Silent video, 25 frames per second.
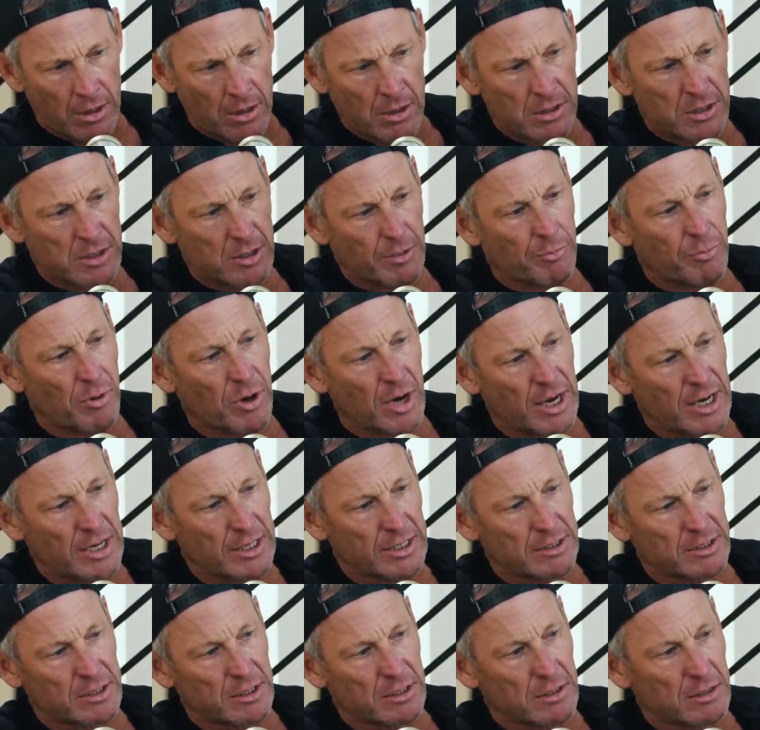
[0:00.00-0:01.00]
the
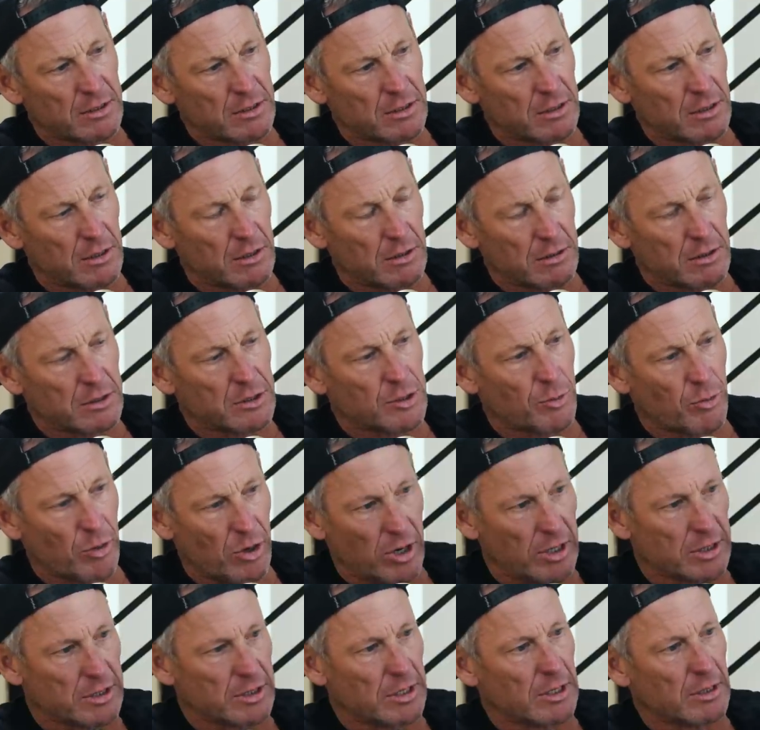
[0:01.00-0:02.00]
surprises are the
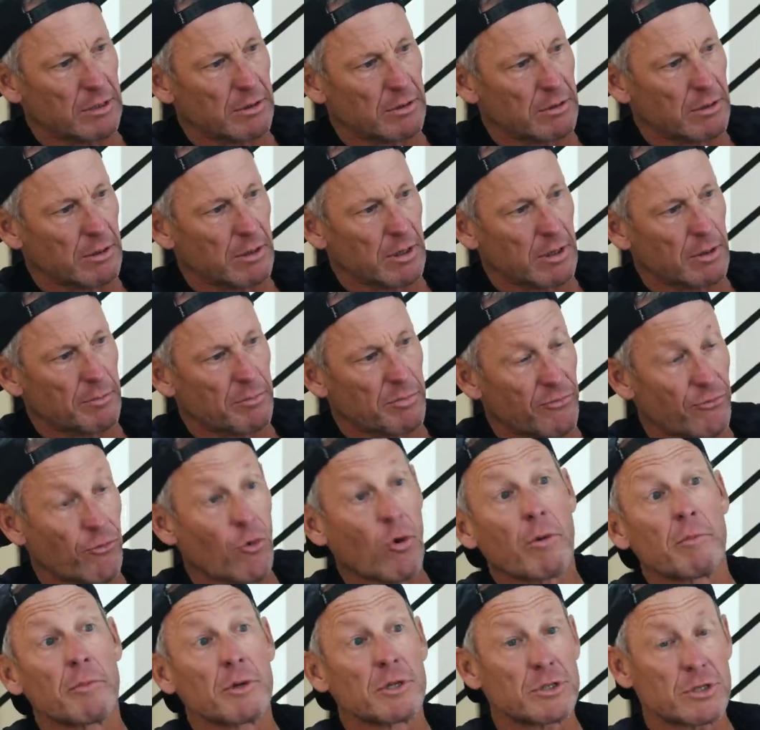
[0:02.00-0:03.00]
surprising uh,
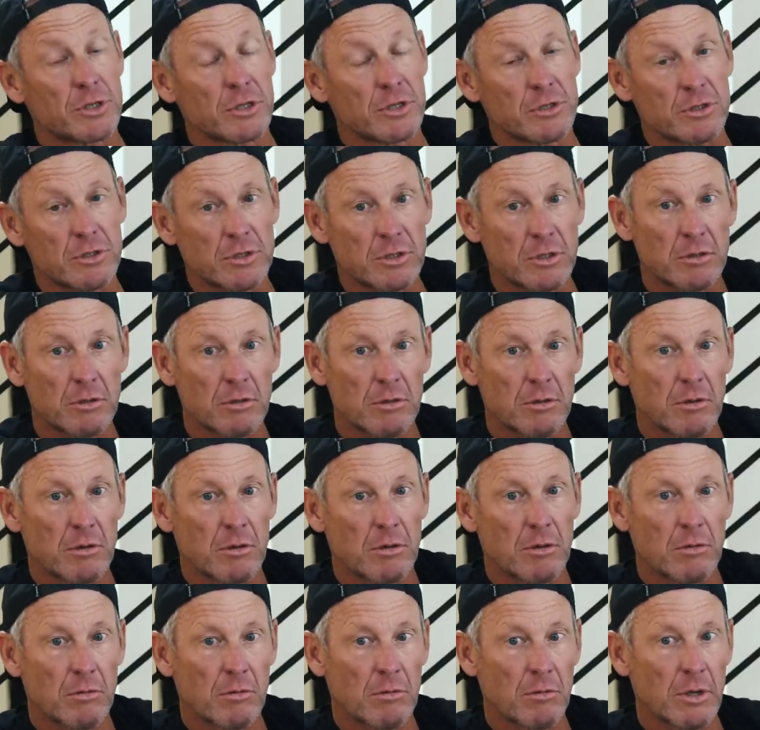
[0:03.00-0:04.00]
performances
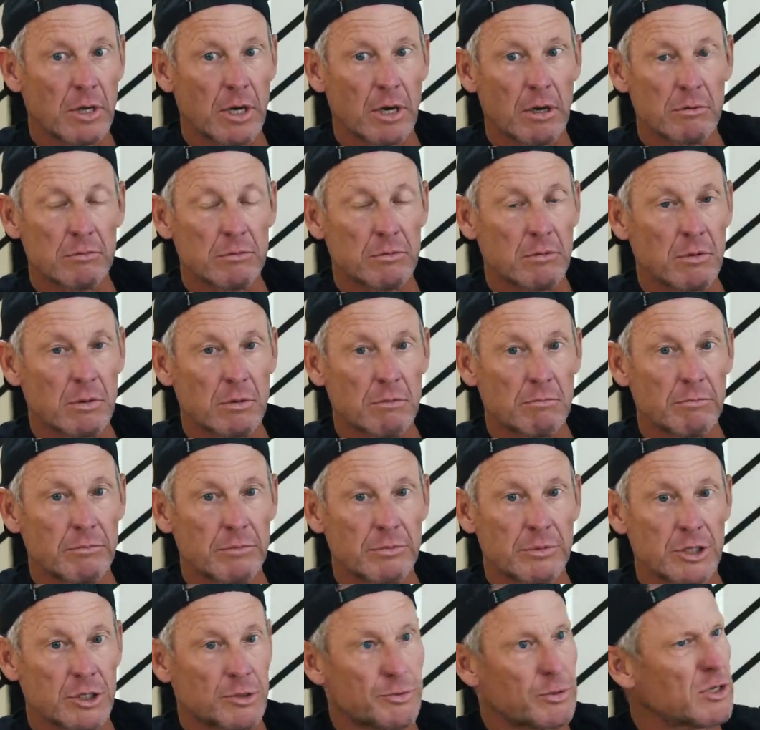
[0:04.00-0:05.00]
you know,
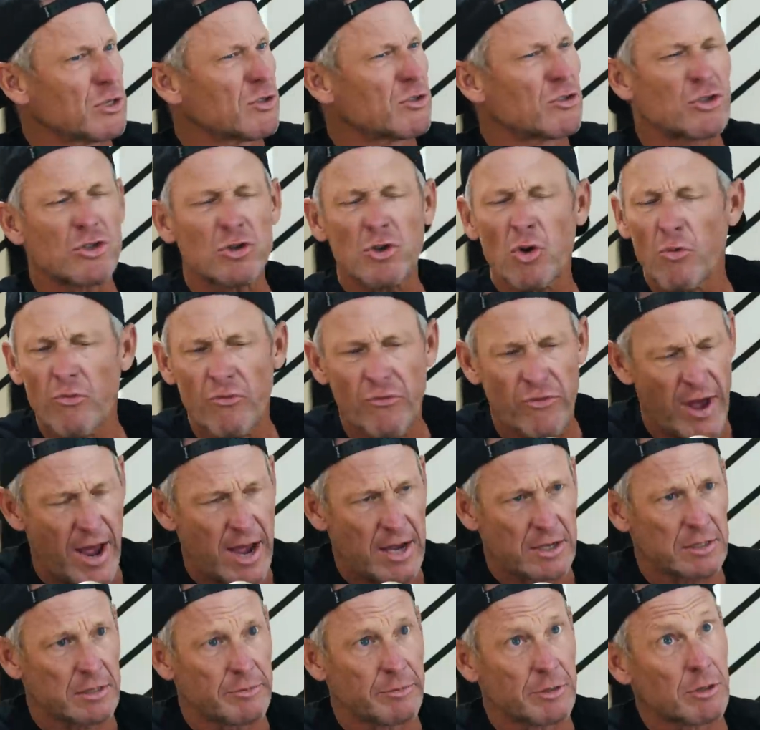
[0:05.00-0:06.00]
just because so
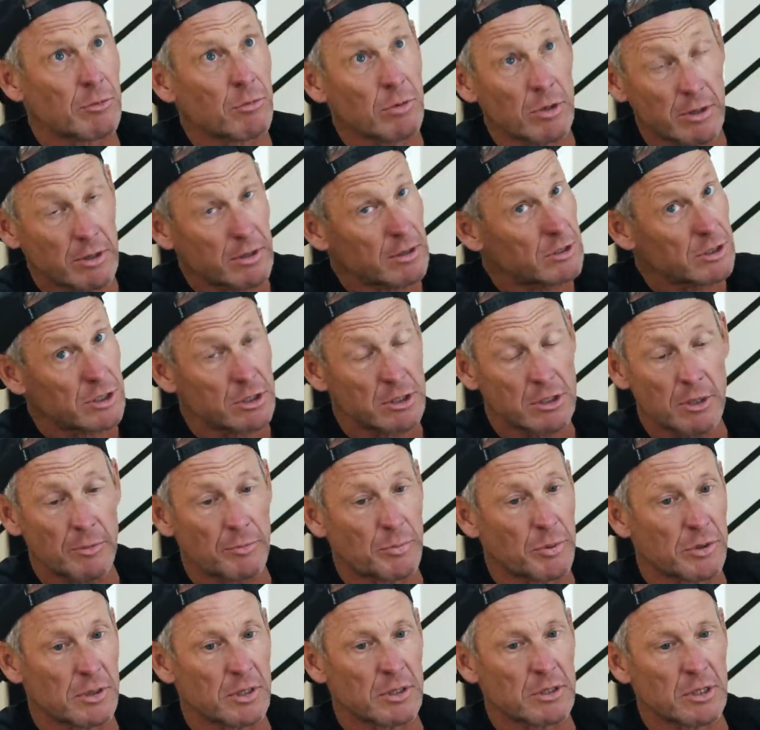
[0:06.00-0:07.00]
fast. I mean, to, just
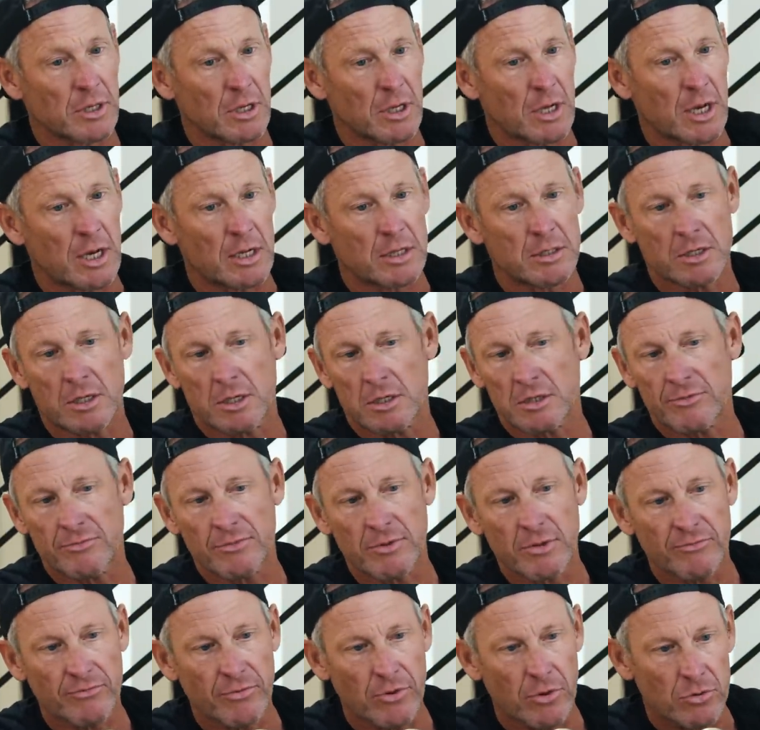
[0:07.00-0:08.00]
to put this in context
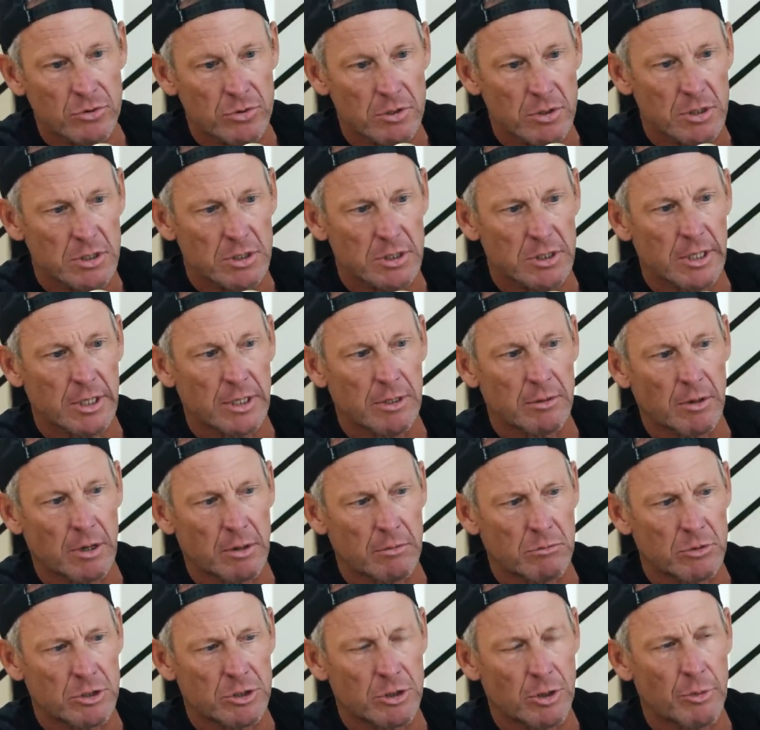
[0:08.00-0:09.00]
for the folks listening,
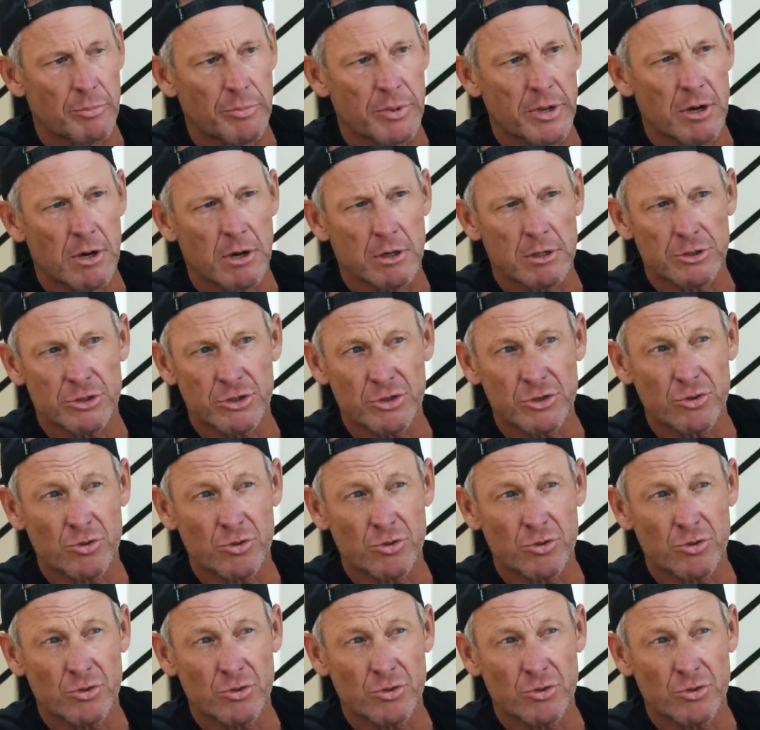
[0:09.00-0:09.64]
right, what your PR is